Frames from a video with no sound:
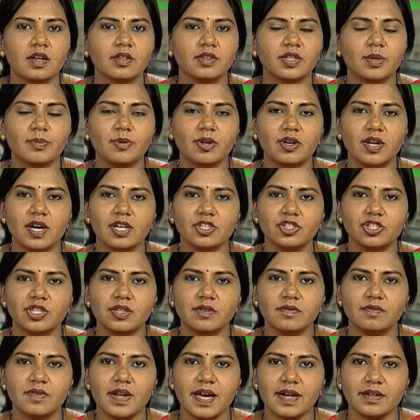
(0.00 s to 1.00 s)
The production
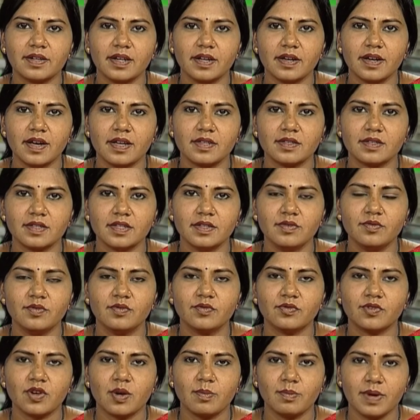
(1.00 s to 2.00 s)
of lactic acid
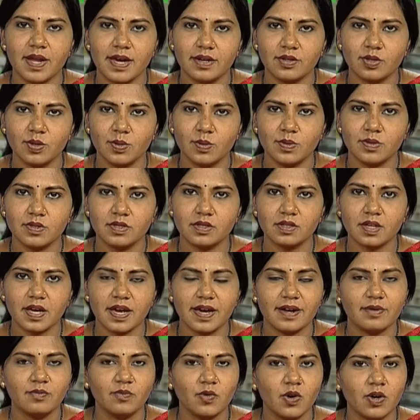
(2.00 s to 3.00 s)
from lactose
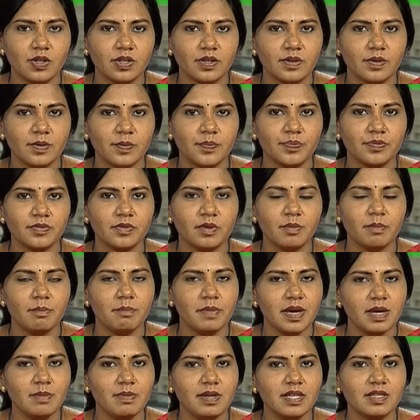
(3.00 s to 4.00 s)
and water
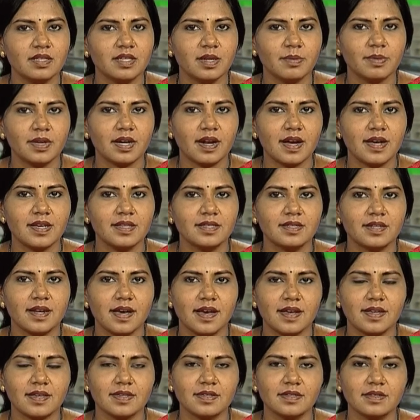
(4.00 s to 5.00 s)
may be summarized
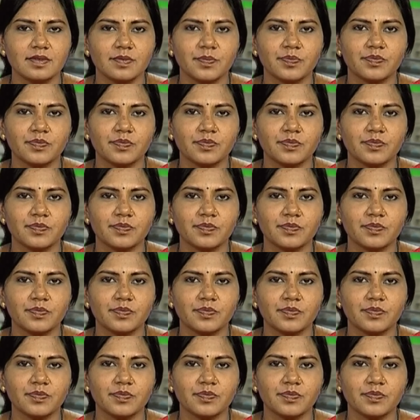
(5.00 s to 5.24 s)
as